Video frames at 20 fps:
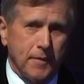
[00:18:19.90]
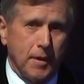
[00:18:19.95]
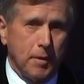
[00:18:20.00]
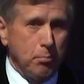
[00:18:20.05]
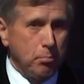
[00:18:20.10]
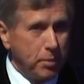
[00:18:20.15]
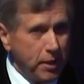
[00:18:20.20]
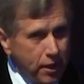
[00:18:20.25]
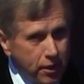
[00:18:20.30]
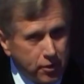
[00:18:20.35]

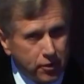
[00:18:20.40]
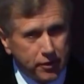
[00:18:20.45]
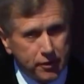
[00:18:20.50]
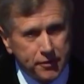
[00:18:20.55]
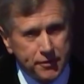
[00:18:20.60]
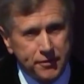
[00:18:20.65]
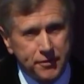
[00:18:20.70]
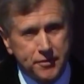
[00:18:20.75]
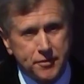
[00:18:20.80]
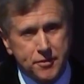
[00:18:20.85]
And Peter
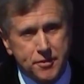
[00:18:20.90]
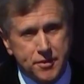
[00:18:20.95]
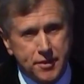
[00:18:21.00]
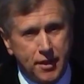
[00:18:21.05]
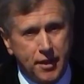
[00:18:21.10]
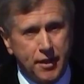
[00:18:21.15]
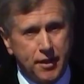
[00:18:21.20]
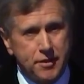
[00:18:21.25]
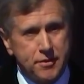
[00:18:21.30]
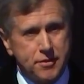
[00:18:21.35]

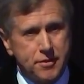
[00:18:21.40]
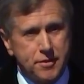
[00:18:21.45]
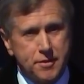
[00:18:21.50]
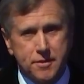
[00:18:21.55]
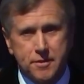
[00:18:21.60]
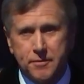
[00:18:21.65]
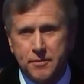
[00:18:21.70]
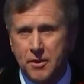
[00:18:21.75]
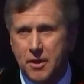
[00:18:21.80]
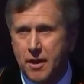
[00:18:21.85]
says,
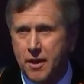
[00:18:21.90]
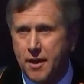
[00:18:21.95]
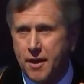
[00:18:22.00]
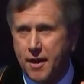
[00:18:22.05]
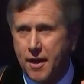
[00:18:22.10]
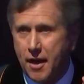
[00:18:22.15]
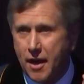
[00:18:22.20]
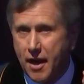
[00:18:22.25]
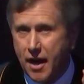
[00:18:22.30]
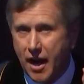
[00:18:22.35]

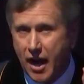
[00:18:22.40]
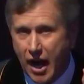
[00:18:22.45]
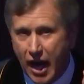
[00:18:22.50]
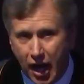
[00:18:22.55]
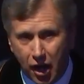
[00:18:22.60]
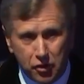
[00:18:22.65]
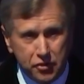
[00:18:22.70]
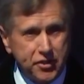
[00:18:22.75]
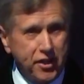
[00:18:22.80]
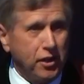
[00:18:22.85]

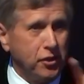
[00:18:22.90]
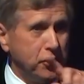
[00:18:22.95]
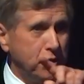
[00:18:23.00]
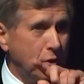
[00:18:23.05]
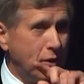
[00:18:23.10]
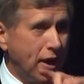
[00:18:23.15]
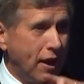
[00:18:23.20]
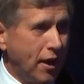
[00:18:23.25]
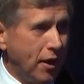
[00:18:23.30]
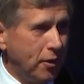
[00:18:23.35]
I'll tell you
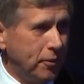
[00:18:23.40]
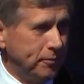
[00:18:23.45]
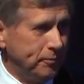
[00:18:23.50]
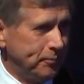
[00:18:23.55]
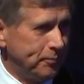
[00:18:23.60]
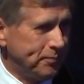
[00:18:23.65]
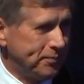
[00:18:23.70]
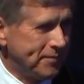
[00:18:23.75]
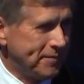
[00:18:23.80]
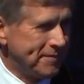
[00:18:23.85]
how.
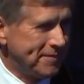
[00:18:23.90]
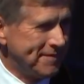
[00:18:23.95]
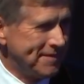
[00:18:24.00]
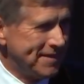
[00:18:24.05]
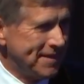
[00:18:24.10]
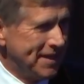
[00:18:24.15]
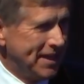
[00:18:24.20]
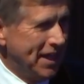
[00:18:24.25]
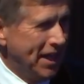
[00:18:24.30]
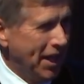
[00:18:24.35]

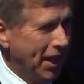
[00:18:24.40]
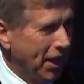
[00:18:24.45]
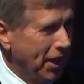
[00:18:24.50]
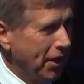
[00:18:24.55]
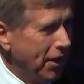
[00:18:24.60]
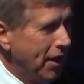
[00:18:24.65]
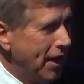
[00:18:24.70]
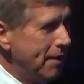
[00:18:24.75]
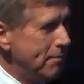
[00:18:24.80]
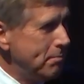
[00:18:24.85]

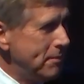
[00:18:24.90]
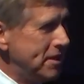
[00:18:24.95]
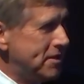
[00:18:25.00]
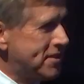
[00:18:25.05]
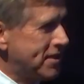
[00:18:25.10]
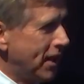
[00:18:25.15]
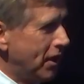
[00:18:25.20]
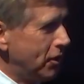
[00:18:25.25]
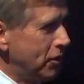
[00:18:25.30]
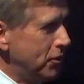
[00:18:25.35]
Let me
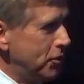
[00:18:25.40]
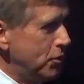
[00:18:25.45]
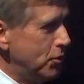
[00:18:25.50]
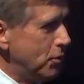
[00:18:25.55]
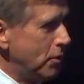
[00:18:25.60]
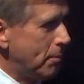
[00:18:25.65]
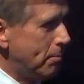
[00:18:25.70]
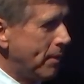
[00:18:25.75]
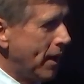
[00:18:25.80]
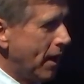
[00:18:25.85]
tell
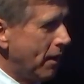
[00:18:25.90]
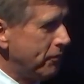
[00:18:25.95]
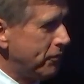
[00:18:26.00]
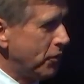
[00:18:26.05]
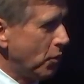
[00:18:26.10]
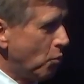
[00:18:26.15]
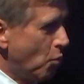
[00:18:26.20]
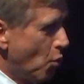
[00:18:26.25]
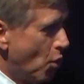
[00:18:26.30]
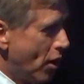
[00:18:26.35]
you about
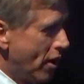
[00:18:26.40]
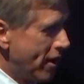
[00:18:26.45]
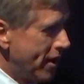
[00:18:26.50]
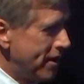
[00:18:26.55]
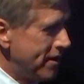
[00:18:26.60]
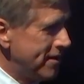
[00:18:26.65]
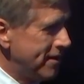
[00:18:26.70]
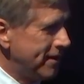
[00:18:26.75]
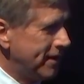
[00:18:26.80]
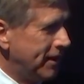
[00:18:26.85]
the
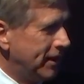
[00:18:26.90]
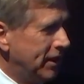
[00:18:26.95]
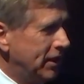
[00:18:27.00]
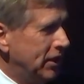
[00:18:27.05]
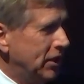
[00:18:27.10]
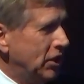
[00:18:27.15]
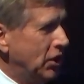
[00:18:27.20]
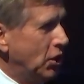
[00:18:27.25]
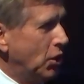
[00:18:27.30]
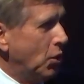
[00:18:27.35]
one
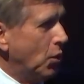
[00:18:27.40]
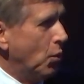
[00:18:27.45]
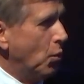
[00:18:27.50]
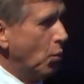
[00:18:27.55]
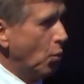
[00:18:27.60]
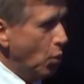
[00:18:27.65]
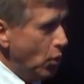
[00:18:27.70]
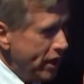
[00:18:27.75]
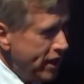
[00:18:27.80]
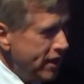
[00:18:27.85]

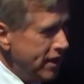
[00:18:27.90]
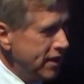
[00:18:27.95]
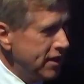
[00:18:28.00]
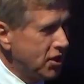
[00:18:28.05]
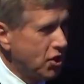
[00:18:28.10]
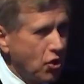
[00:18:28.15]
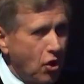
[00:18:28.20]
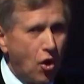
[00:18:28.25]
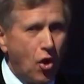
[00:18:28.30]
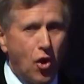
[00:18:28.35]
we
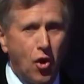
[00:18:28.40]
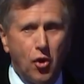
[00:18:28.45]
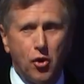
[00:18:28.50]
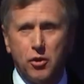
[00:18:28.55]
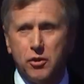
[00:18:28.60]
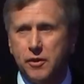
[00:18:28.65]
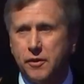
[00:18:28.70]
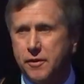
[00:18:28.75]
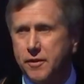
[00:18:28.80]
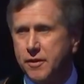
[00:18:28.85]

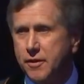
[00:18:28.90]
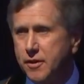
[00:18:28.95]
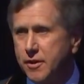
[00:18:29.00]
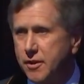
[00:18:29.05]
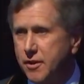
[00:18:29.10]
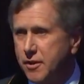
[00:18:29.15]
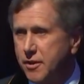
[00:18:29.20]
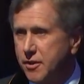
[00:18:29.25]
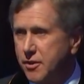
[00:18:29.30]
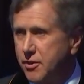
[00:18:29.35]
call
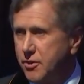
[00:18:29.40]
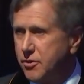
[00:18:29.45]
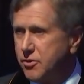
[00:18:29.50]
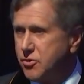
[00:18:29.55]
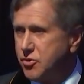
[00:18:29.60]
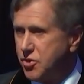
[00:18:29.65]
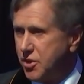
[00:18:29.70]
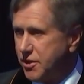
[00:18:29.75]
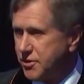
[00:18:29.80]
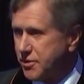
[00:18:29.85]

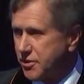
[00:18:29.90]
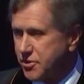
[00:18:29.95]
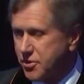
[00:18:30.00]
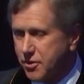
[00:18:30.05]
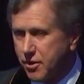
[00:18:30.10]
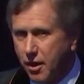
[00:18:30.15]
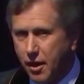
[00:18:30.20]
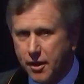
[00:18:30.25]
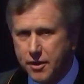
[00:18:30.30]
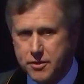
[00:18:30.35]
Jesus
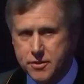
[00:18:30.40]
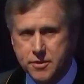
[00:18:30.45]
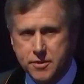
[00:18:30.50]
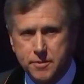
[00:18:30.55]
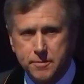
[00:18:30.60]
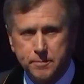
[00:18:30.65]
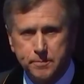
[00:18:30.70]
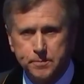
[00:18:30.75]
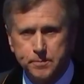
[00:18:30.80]
Christ.